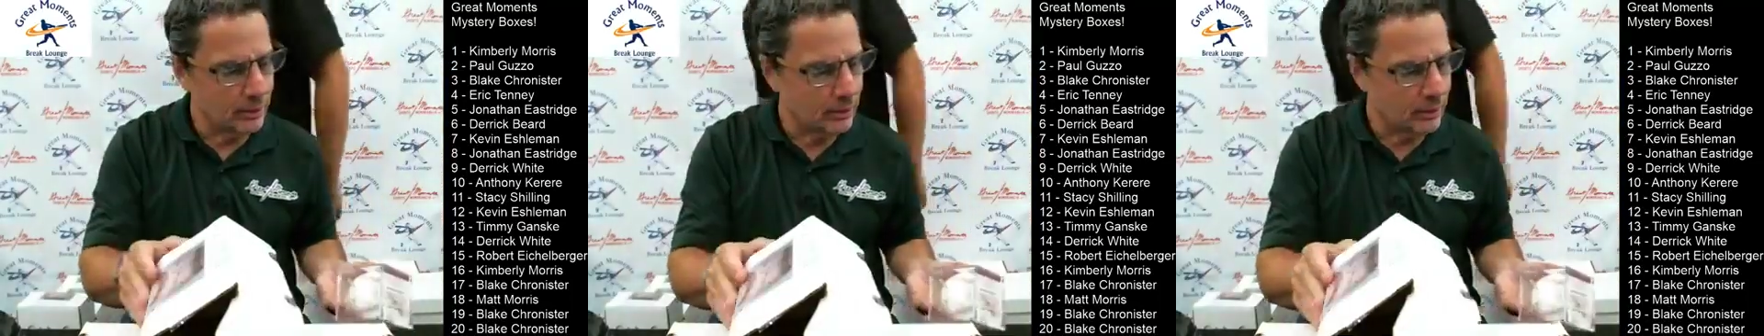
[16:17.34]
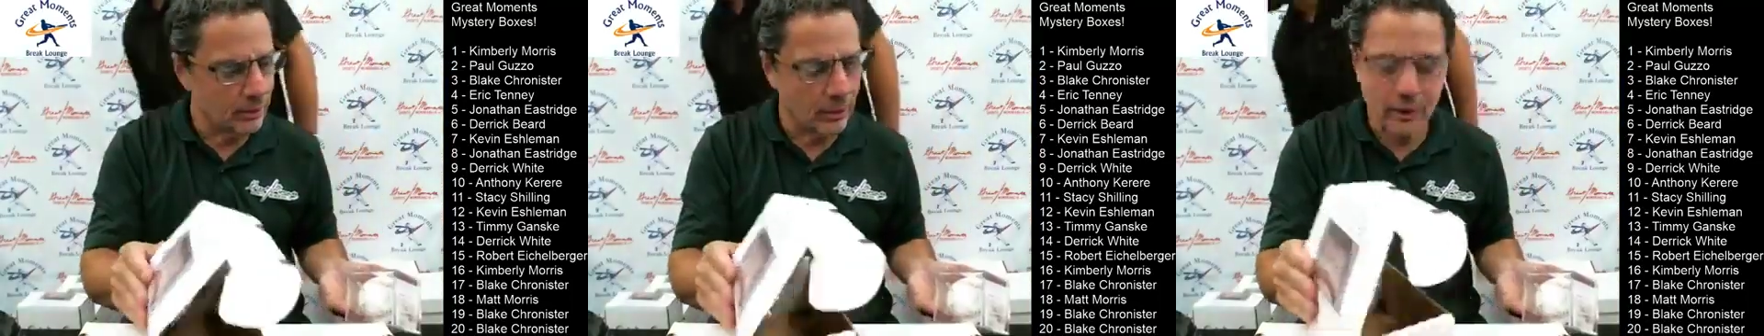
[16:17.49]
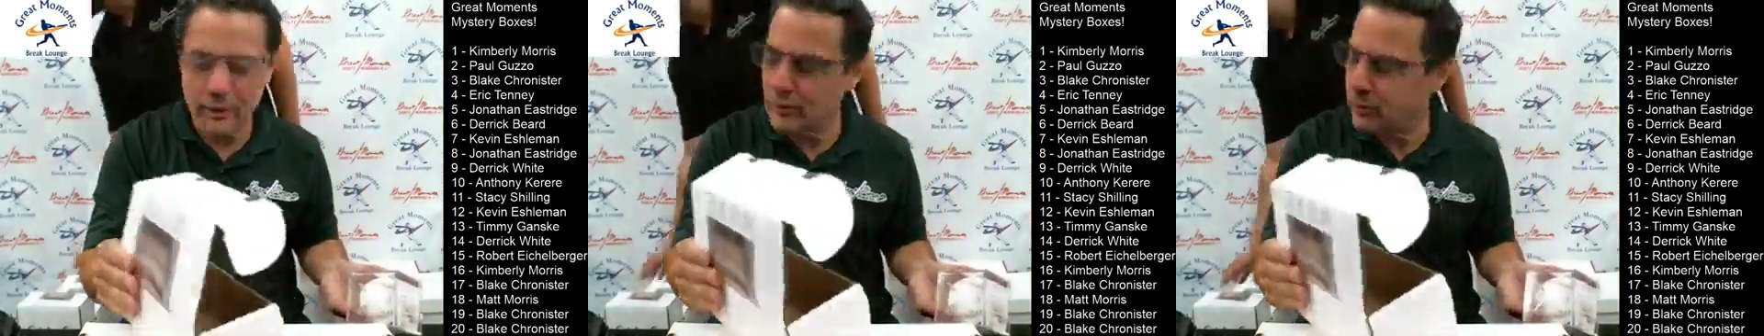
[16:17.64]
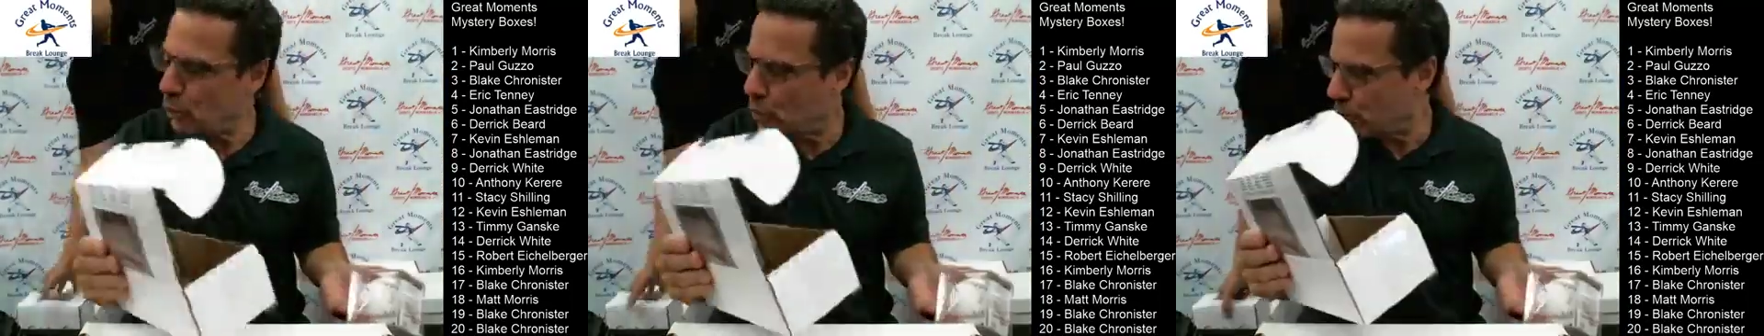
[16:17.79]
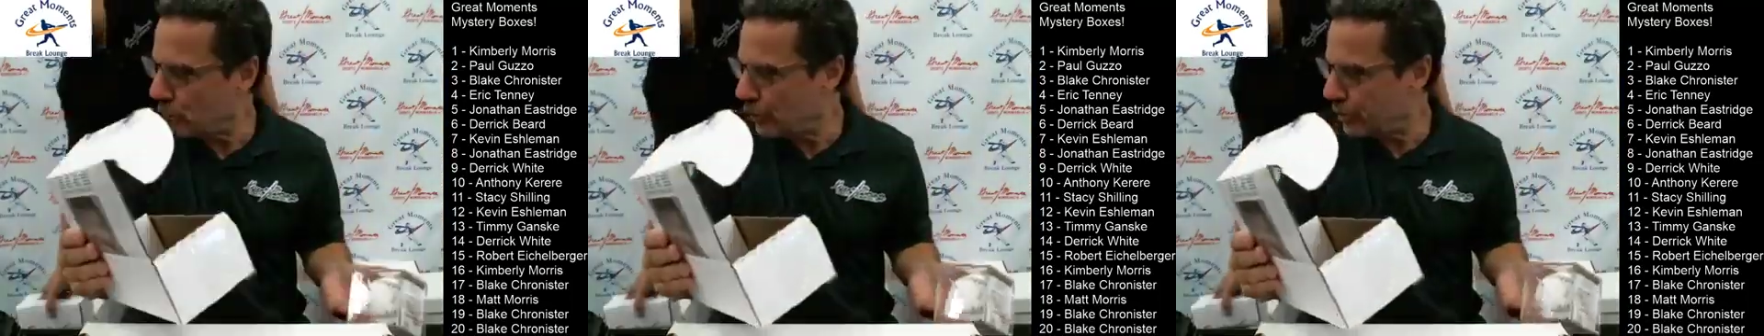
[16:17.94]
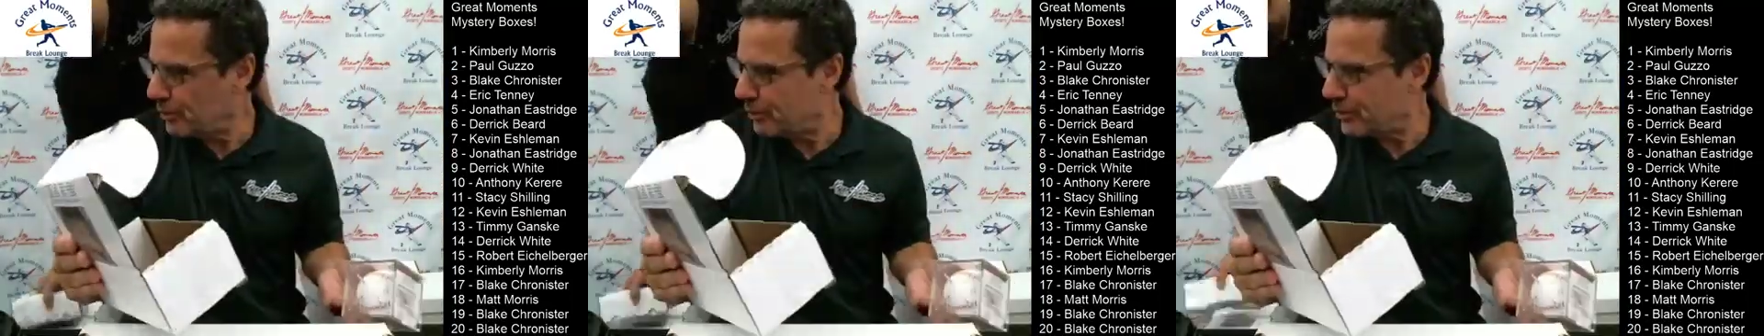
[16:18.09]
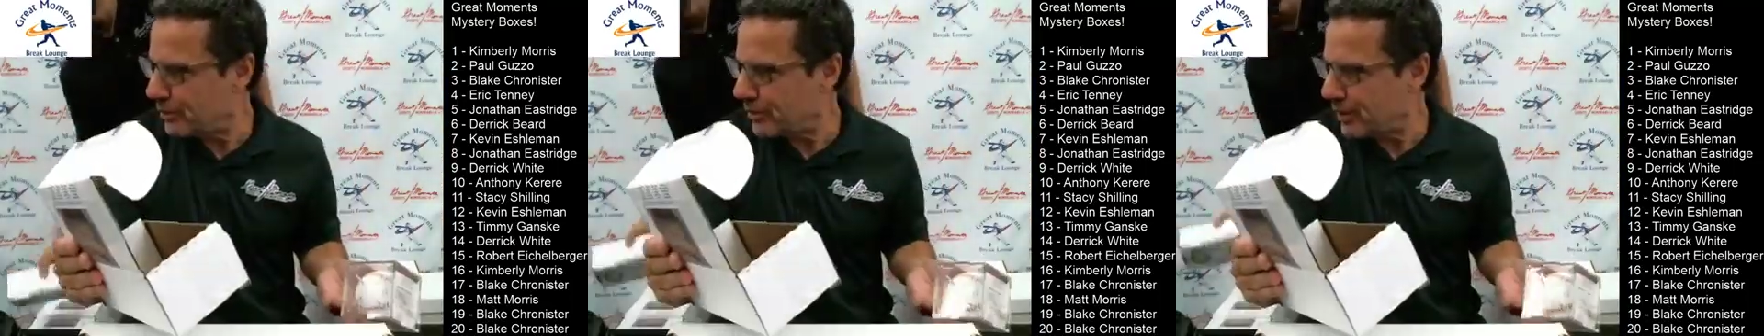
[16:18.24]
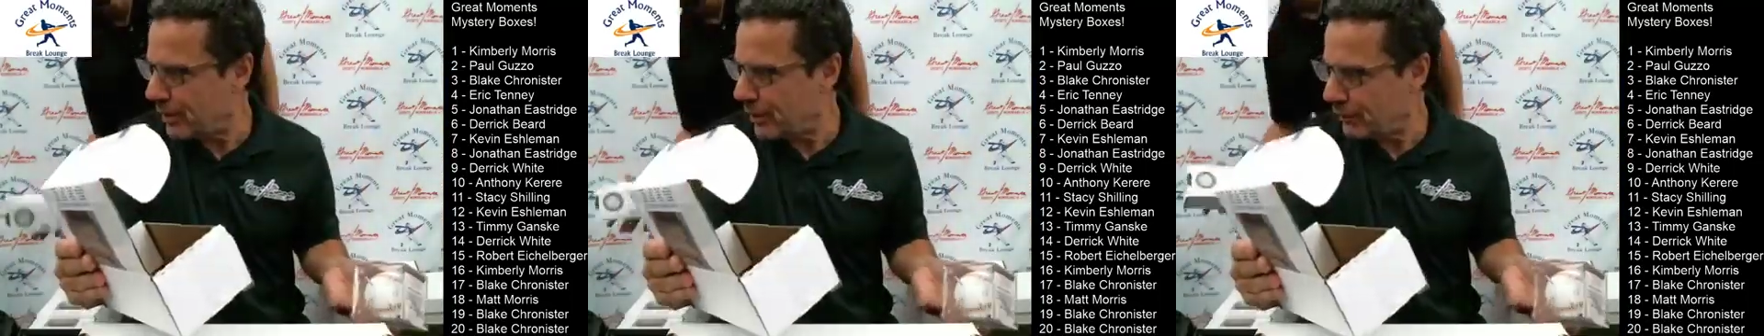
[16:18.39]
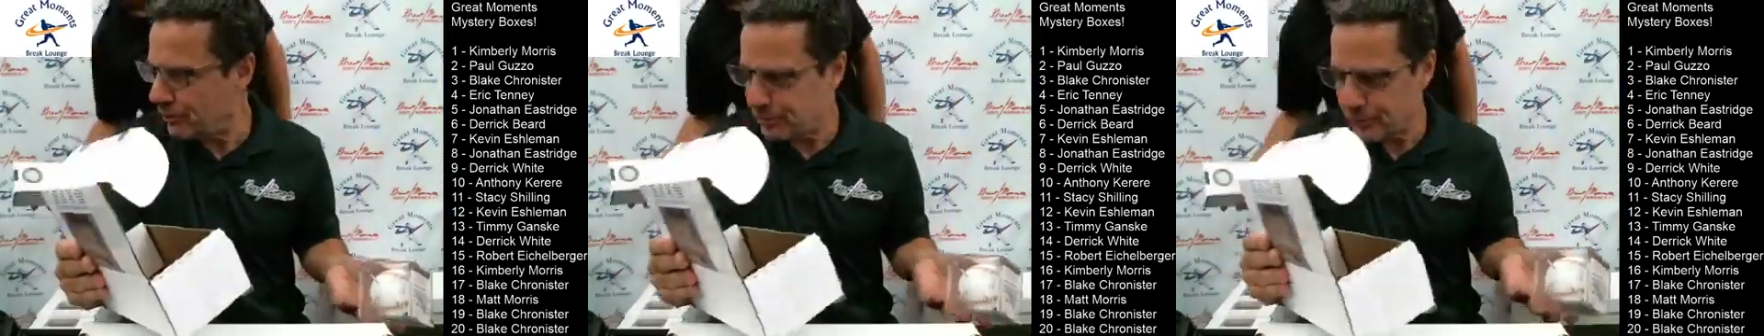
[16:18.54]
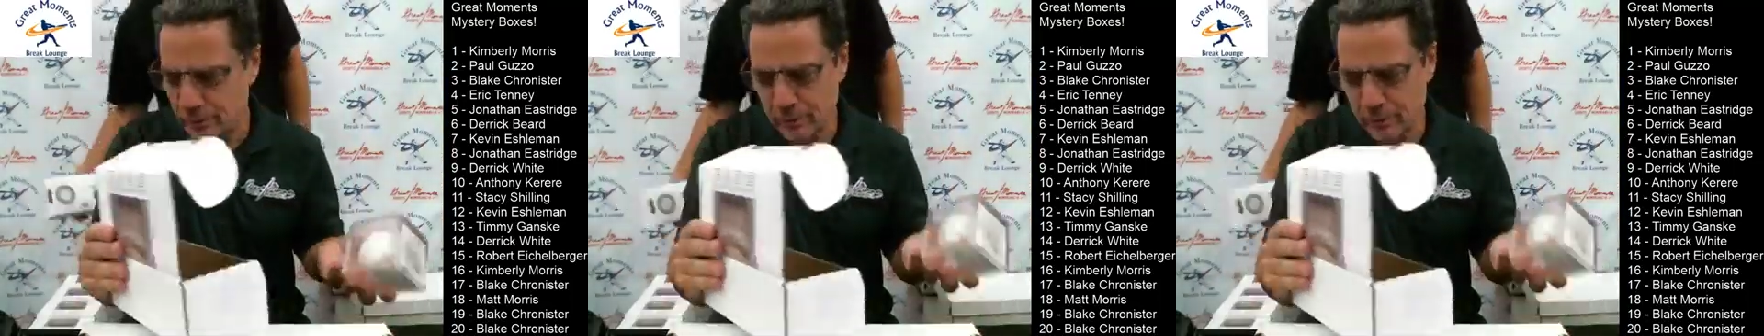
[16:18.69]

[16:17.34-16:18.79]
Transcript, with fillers: Nice little Christmas gift.